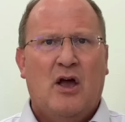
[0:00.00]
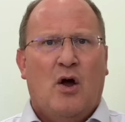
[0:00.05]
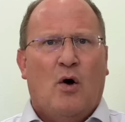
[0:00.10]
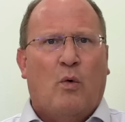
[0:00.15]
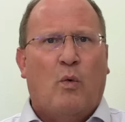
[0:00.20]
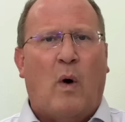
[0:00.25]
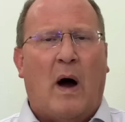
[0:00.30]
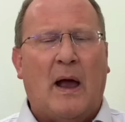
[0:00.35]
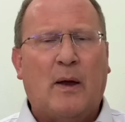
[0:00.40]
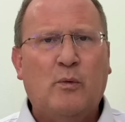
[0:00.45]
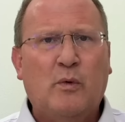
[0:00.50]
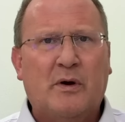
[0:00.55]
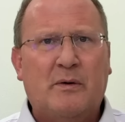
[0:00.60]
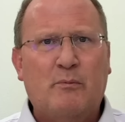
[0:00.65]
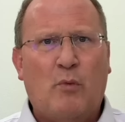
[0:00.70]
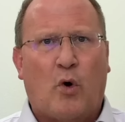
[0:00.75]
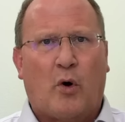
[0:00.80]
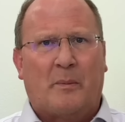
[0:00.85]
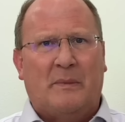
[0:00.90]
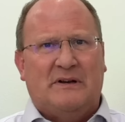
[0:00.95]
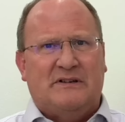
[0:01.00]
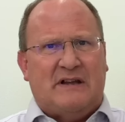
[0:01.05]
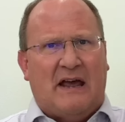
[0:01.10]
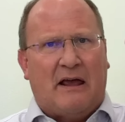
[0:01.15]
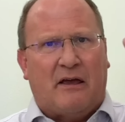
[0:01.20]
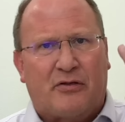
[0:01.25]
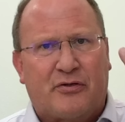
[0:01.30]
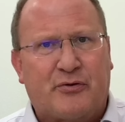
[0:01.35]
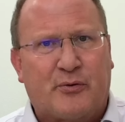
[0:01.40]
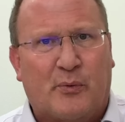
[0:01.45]
Why would Mormon
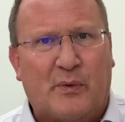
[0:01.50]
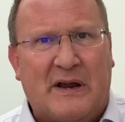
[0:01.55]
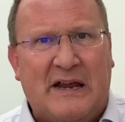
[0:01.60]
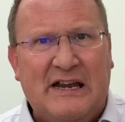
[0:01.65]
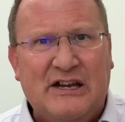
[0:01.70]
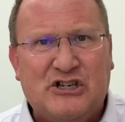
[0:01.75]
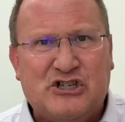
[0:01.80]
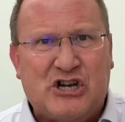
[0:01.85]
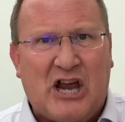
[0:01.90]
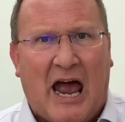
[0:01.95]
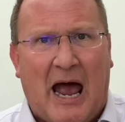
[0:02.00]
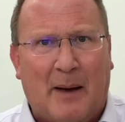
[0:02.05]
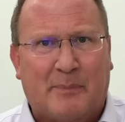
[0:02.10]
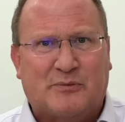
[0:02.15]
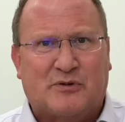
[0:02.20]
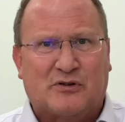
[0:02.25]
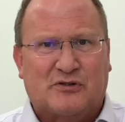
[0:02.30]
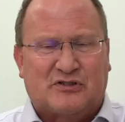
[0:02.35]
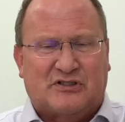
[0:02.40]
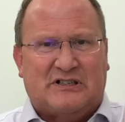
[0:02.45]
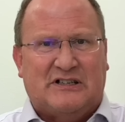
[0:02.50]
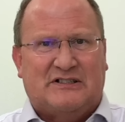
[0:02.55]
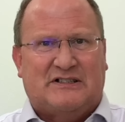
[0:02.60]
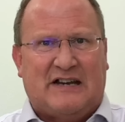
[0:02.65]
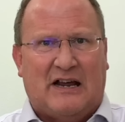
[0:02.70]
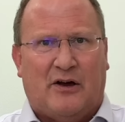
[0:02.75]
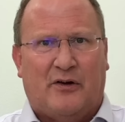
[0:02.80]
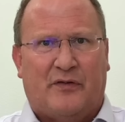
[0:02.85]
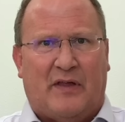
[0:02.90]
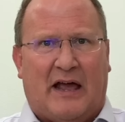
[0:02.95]
take three chapters to
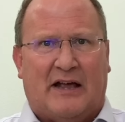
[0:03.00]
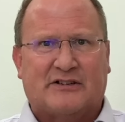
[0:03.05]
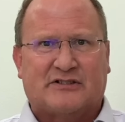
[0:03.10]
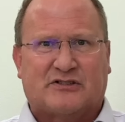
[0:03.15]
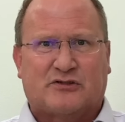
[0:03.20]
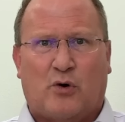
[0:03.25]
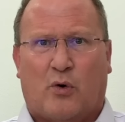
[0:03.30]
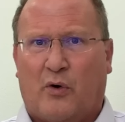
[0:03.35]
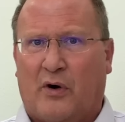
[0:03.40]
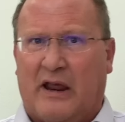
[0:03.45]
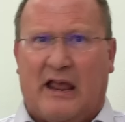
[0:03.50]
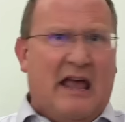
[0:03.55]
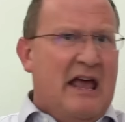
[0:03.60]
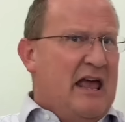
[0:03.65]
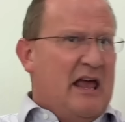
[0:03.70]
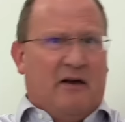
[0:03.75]
tell that story